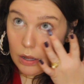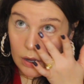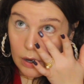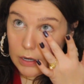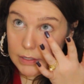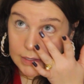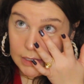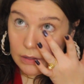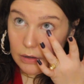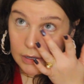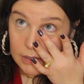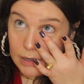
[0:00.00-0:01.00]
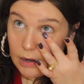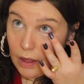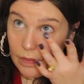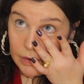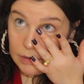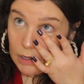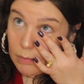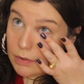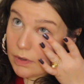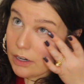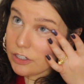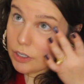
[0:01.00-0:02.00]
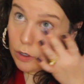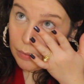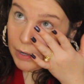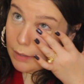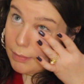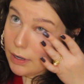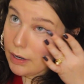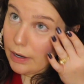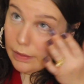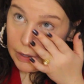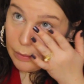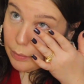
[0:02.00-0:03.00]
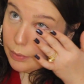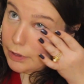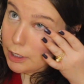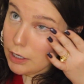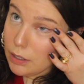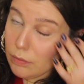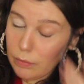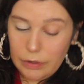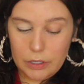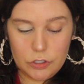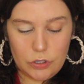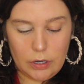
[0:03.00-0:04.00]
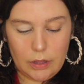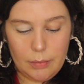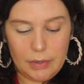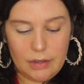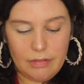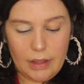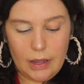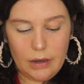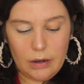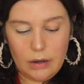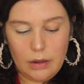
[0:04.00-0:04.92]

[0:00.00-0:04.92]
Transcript: Concealer is not the same as eyeshadow primer, and I like really, really strongly believe that.